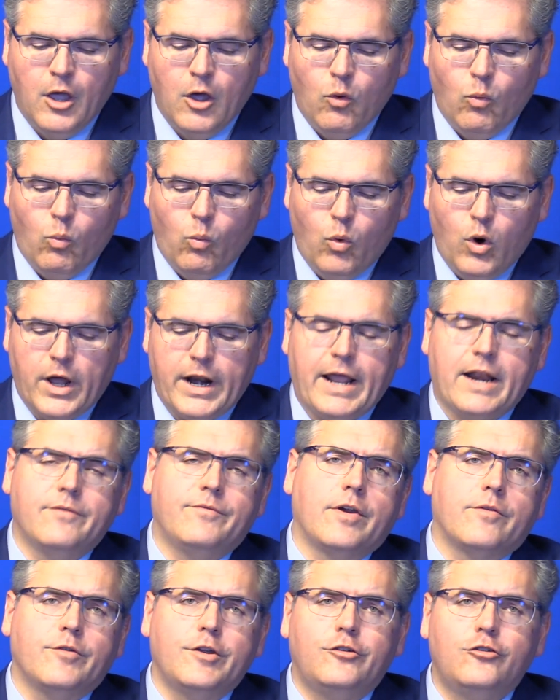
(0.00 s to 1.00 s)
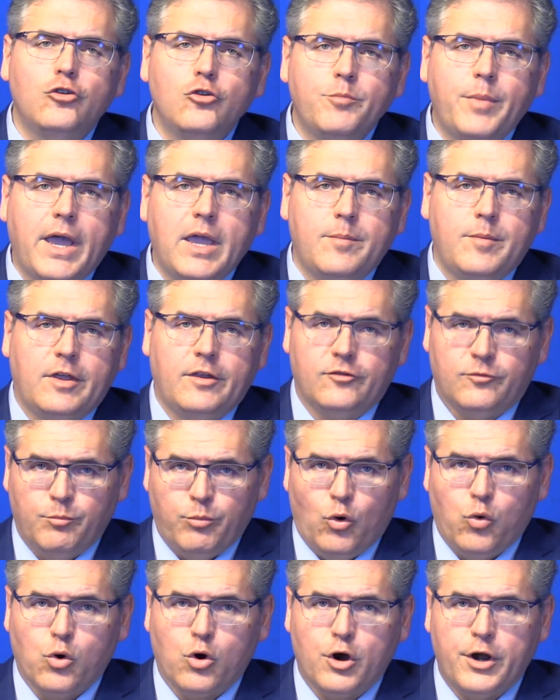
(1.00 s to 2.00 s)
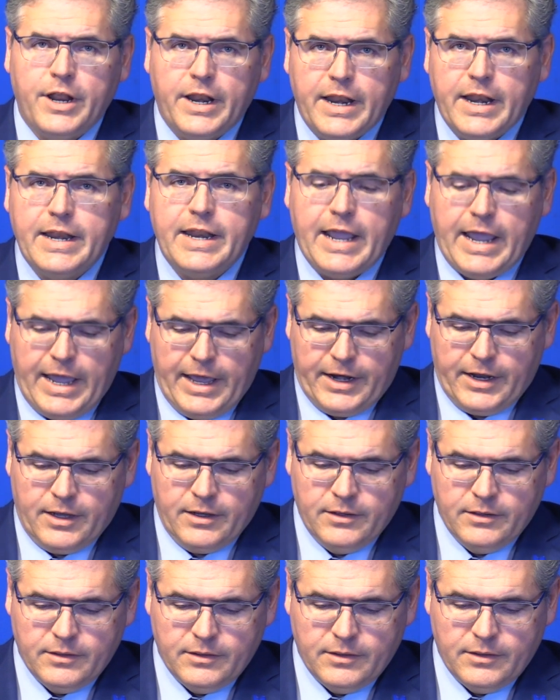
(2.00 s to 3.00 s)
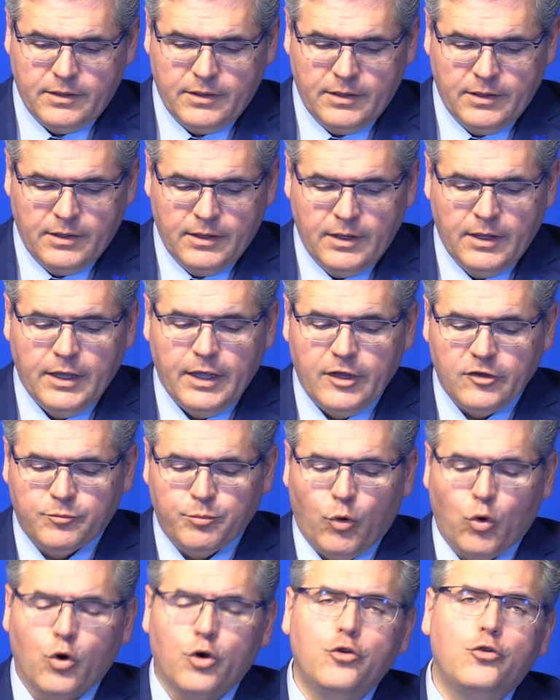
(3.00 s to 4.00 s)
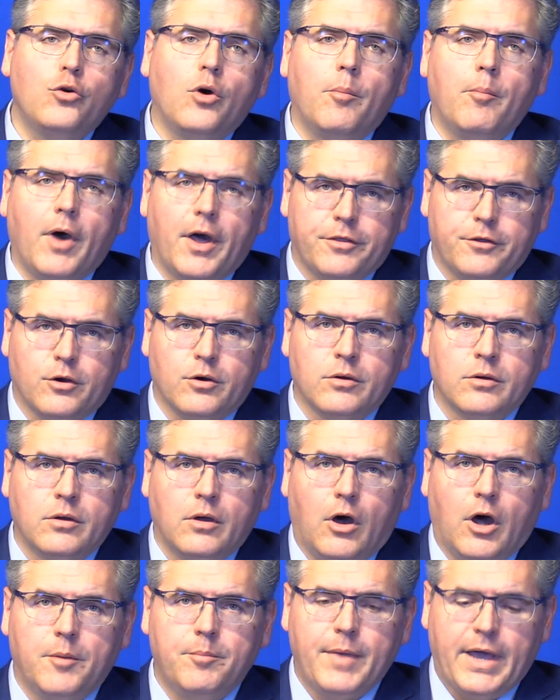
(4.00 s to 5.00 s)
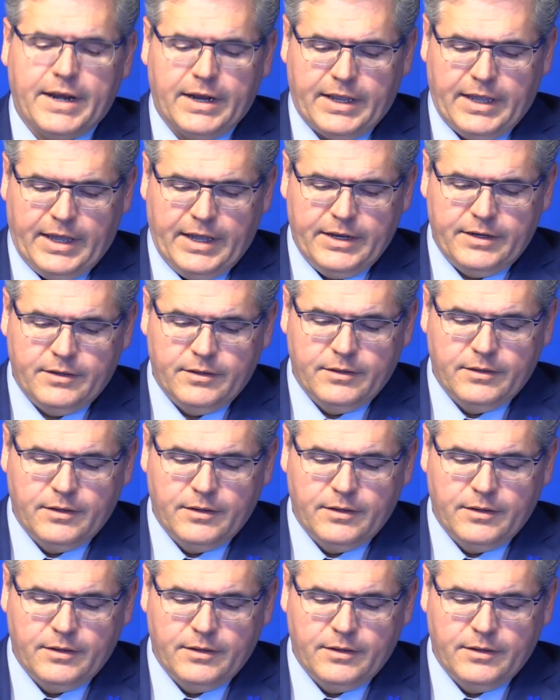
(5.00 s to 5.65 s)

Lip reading: 1 out of every 2 babies born in Indiana is born to a mother on Medicaid.